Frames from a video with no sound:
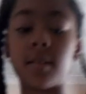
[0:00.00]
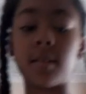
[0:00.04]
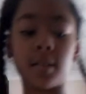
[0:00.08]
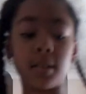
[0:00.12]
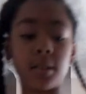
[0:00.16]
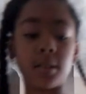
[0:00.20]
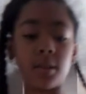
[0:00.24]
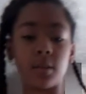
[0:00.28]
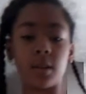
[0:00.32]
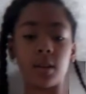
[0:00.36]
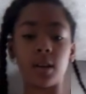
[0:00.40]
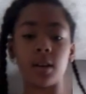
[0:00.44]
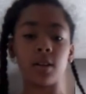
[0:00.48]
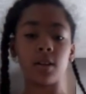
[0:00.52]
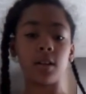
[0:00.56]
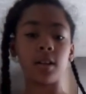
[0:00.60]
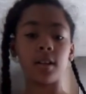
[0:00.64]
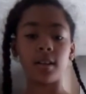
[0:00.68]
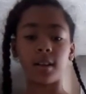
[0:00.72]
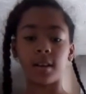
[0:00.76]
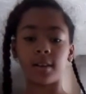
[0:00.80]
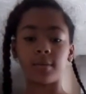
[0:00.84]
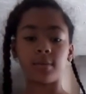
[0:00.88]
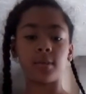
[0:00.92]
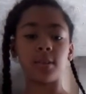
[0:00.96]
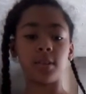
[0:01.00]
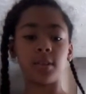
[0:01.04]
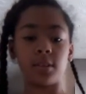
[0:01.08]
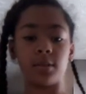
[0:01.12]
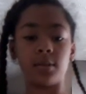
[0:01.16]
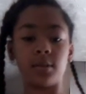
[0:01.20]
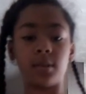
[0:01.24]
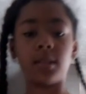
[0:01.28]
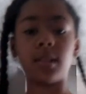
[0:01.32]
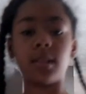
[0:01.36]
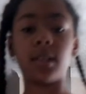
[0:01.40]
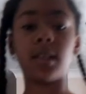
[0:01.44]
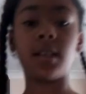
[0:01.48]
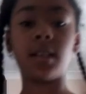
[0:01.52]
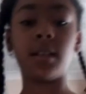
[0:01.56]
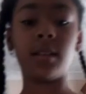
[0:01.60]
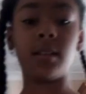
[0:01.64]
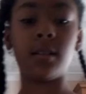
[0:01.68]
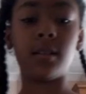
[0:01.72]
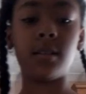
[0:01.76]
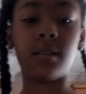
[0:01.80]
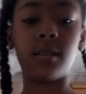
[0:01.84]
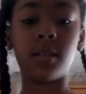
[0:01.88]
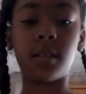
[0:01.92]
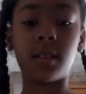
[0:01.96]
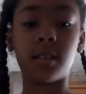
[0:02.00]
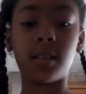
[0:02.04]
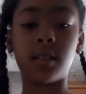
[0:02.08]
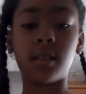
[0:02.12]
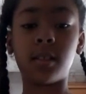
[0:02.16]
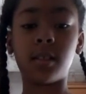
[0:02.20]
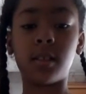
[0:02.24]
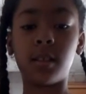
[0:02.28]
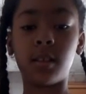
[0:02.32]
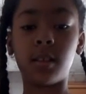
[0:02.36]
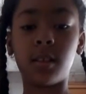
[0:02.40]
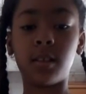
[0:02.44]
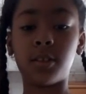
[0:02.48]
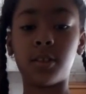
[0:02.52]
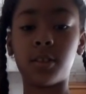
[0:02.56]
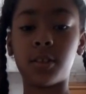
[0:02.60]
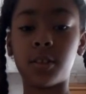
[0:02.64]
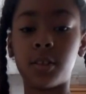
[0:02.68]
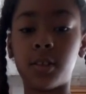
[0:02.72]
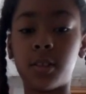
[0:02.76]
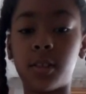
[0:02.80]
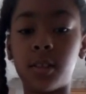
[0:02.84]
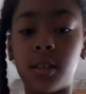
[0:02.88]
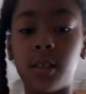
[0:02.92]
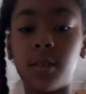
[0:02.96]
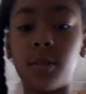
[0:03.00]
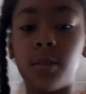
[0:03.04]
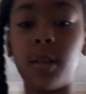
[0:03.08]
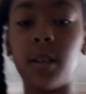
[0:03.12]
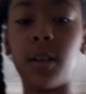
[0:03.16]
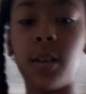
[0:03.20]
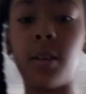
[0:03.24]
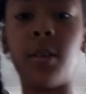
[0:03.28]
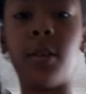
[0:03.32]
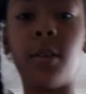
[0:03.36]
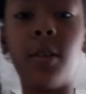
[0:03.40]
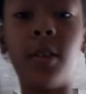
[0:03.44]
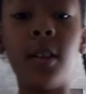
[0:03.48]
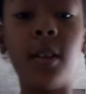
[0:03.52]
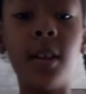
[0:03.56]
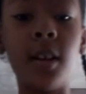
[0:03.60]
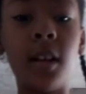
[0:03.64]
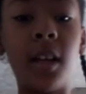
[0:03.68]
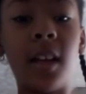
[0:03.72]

So now all I have to do is eat this delicious cereal.